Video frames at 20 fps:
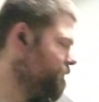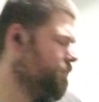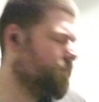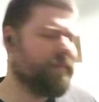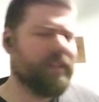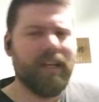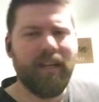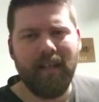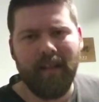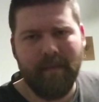
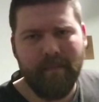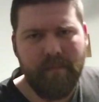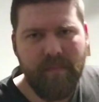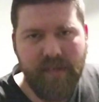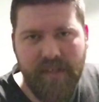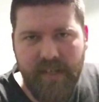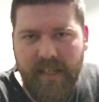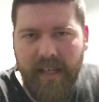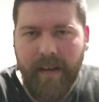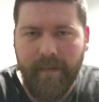the
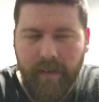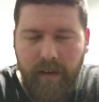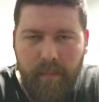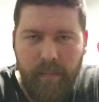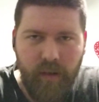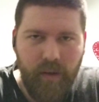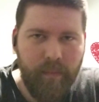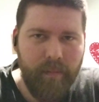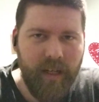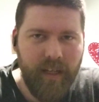
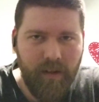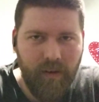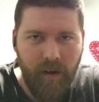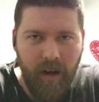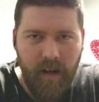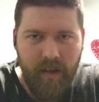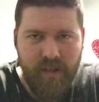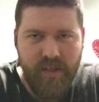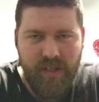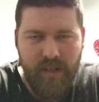7mm
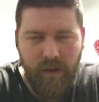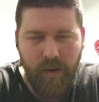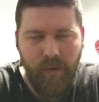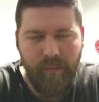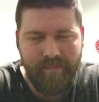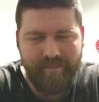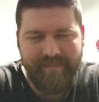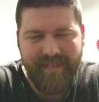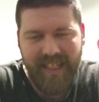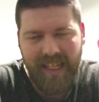
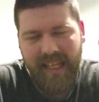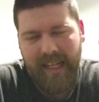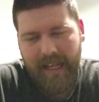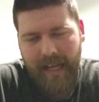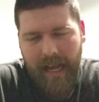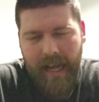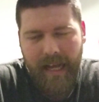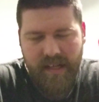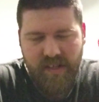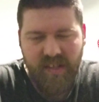also
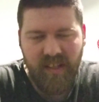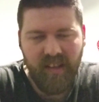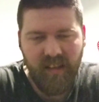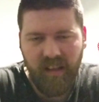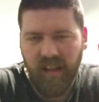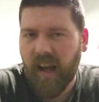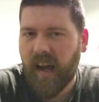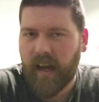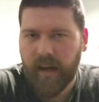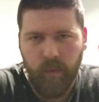has a
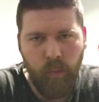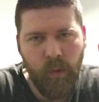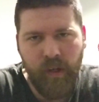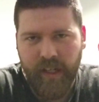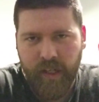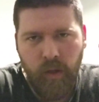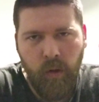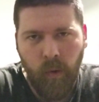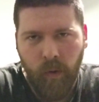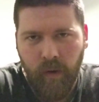lot of
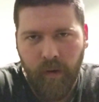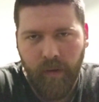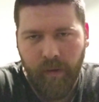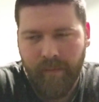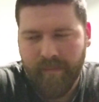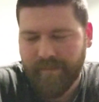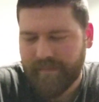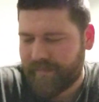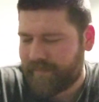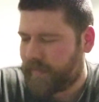recoil.
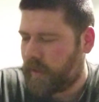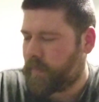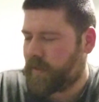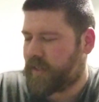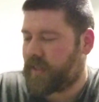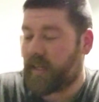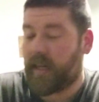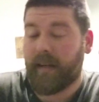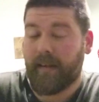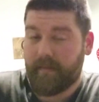Let me
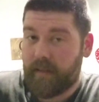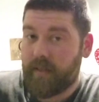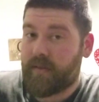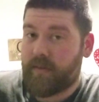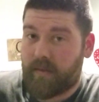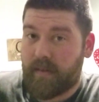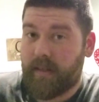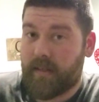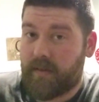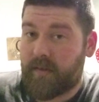tell you,
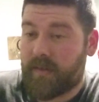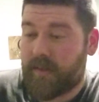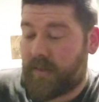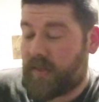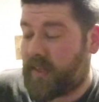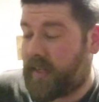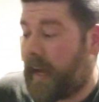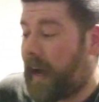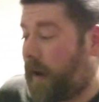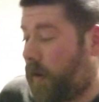it's a
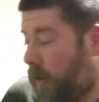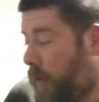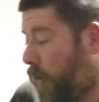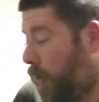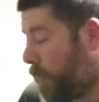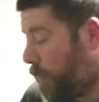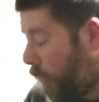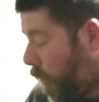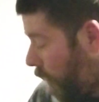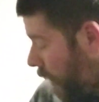stout
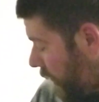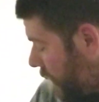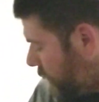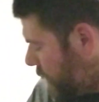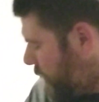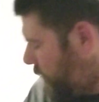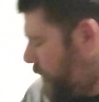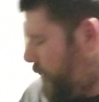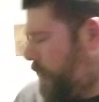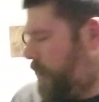old boy.
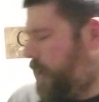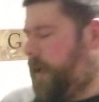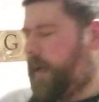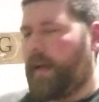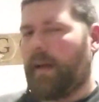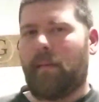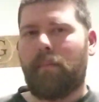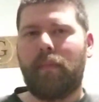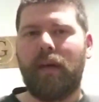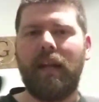
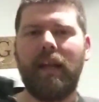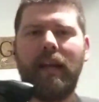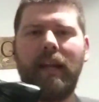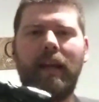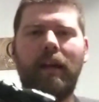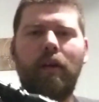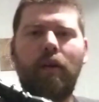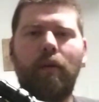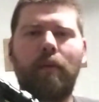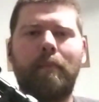But
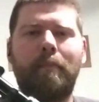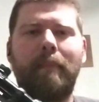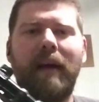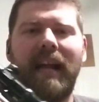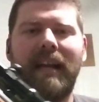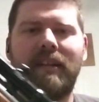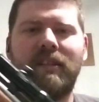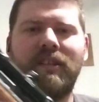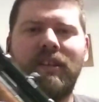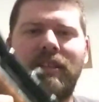anywho,
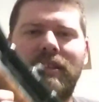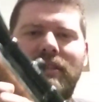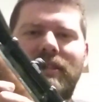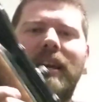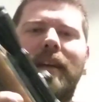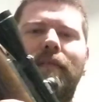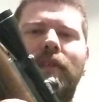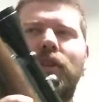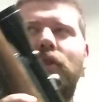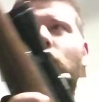back to the
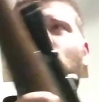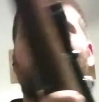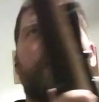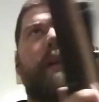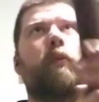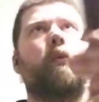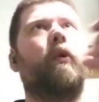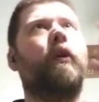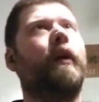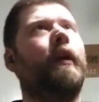
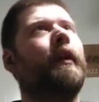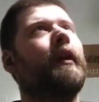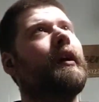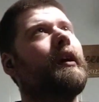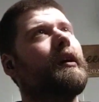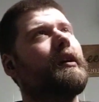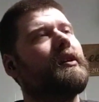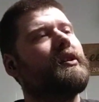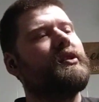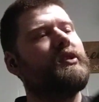721.
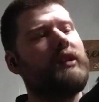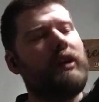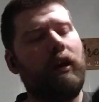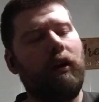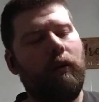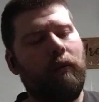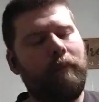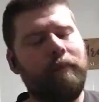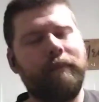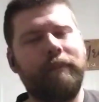
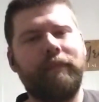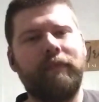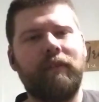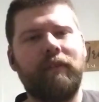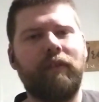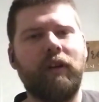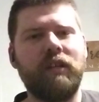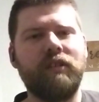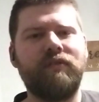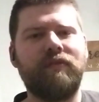So,
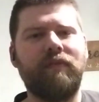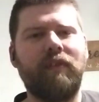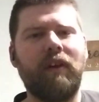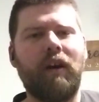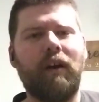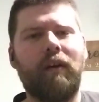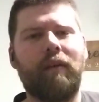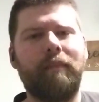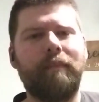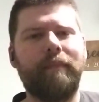first of
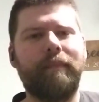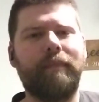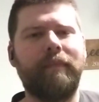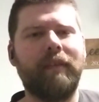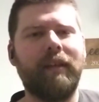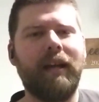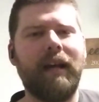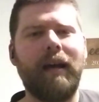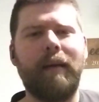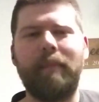all,
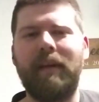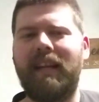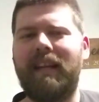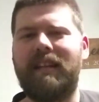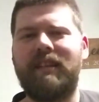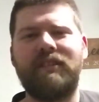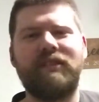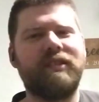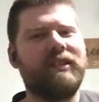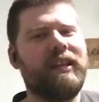I mean,
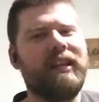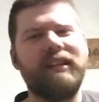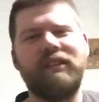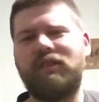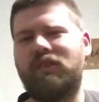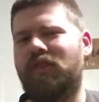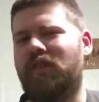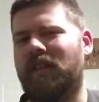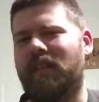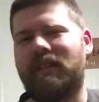
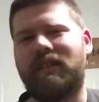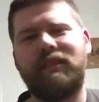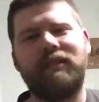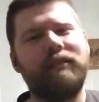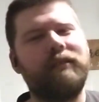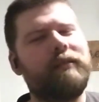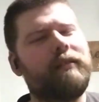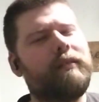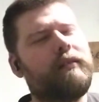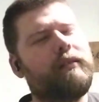it's just,
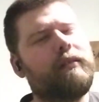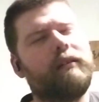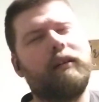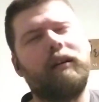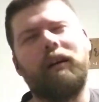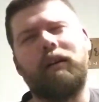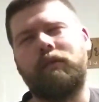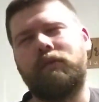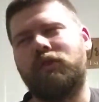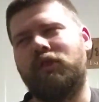
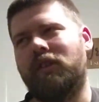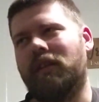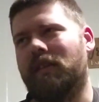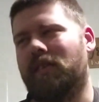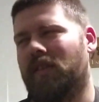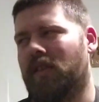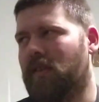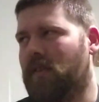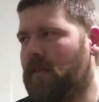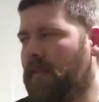oh
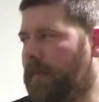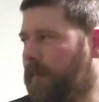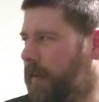Jesus,